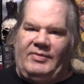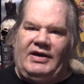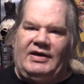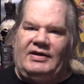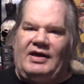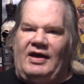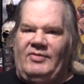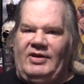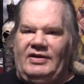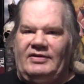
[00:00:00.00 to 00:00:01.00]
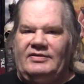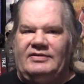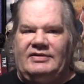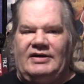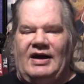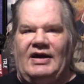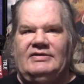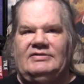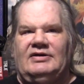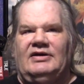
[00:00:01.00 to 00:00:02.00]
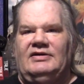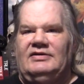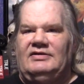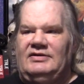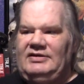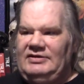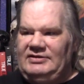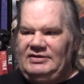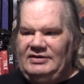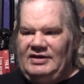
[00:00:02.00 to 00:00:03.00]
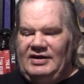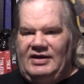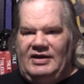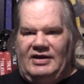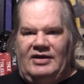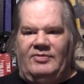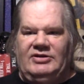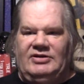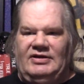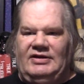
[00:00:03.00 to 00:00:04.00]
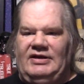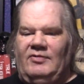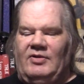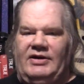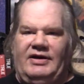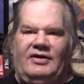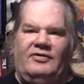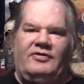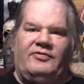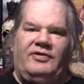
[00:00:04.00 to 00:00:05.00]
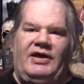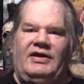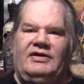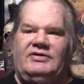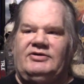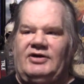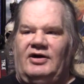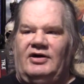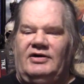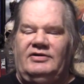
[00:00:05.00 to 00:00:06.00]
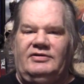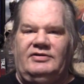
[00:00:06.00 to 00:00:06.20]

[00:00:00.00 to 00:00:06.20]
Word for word: man, I mean the guy's done. He's him and Leigh Whannell created Saw,